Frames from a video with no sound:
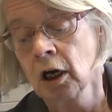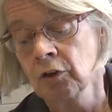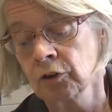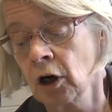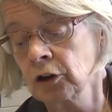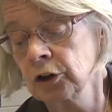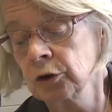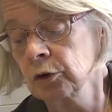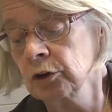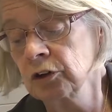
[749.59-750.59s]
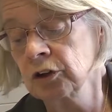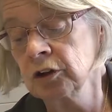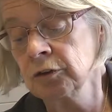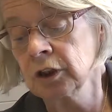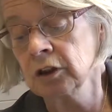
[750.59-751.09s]
France, you can
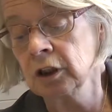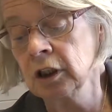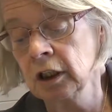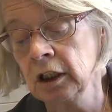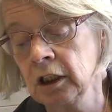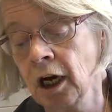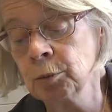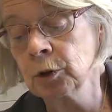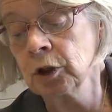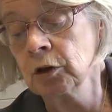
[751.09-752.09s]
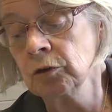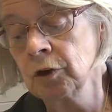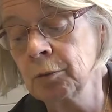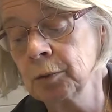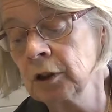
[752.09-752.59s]
see that it nearly doubled over
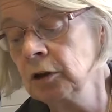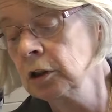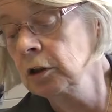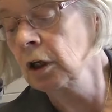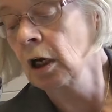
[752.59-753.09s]
that period.